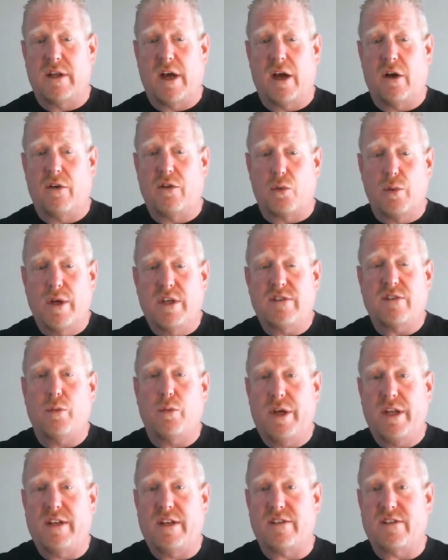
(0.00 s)
the the reason
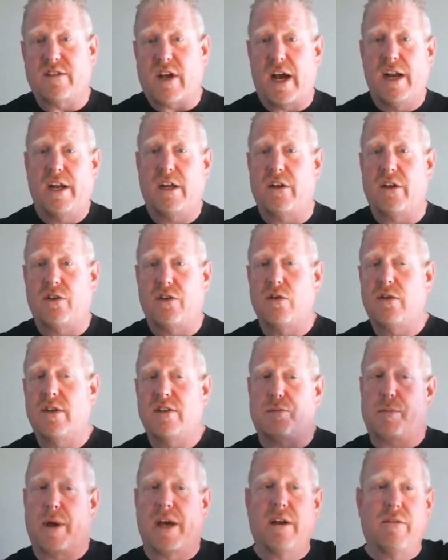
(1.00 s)
we decided to do
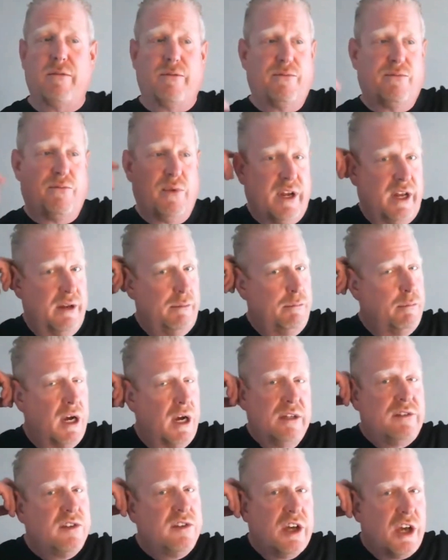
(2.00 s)
this band freaking
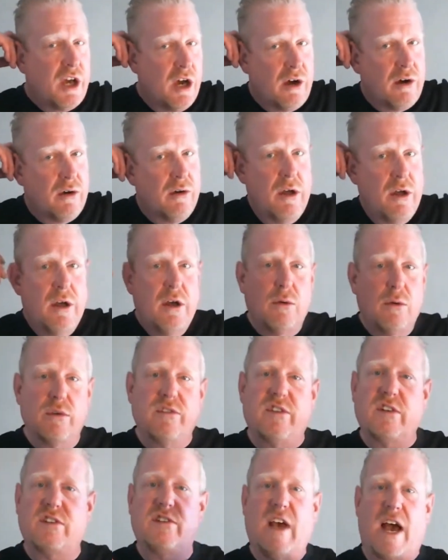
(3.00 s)
months ago
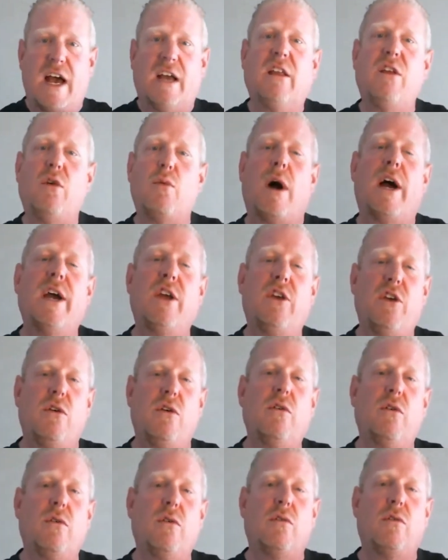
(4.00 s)
was exactly why
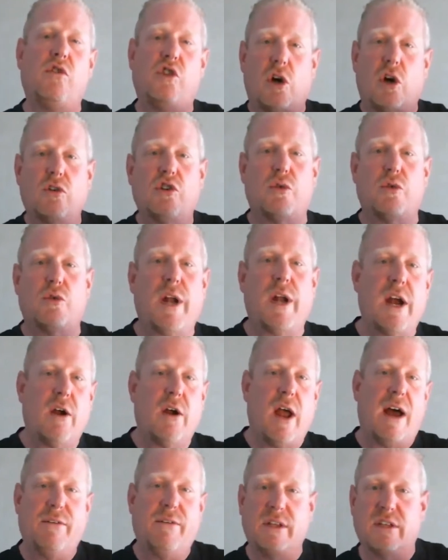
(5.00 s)
you Jojo and I are
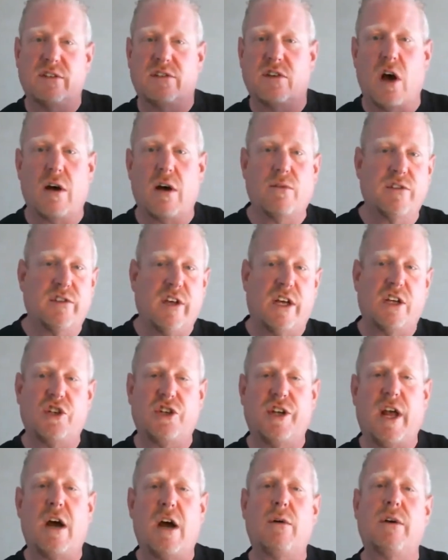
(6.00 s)
having this
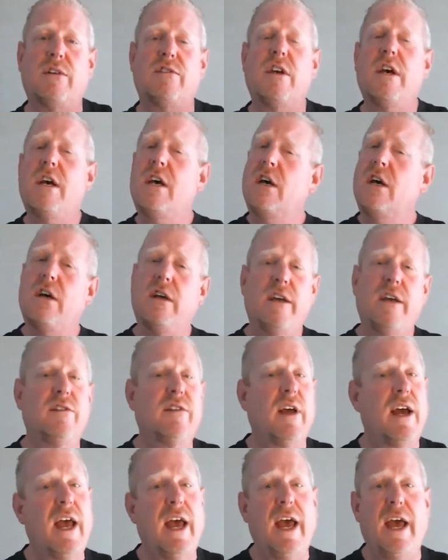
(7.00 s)
conversation now is he's
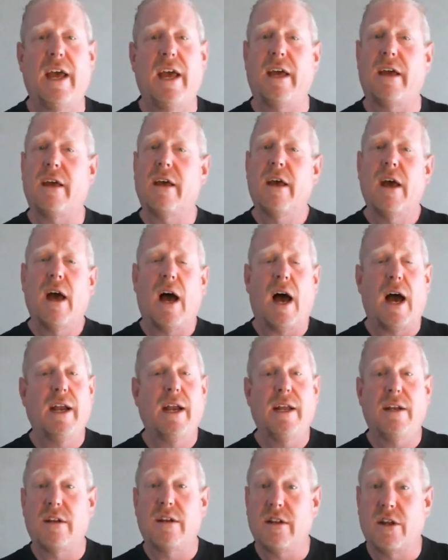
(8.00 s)
like hey I
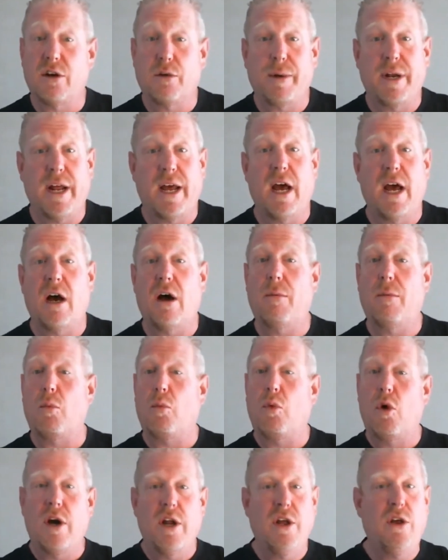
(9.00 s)
need a little bit of help
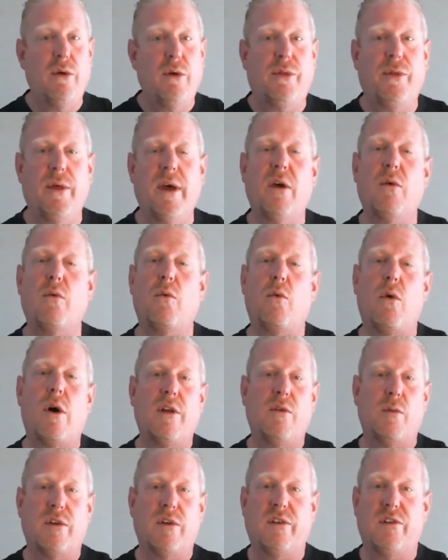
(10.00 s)
what do you think
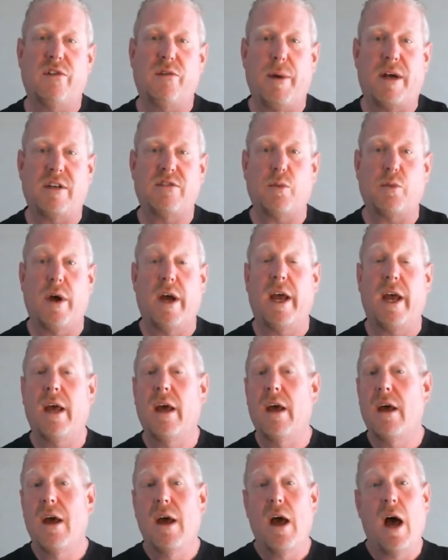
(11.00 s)
what what is his best way
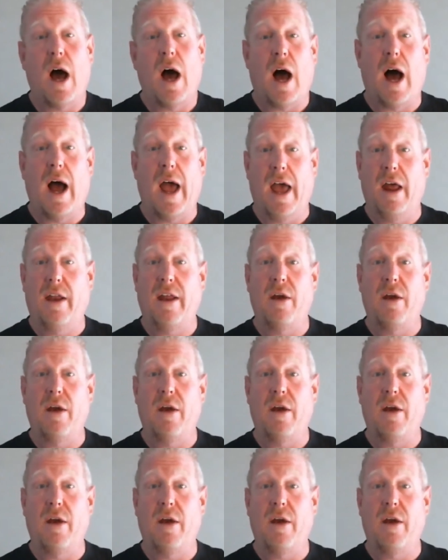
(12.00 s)
right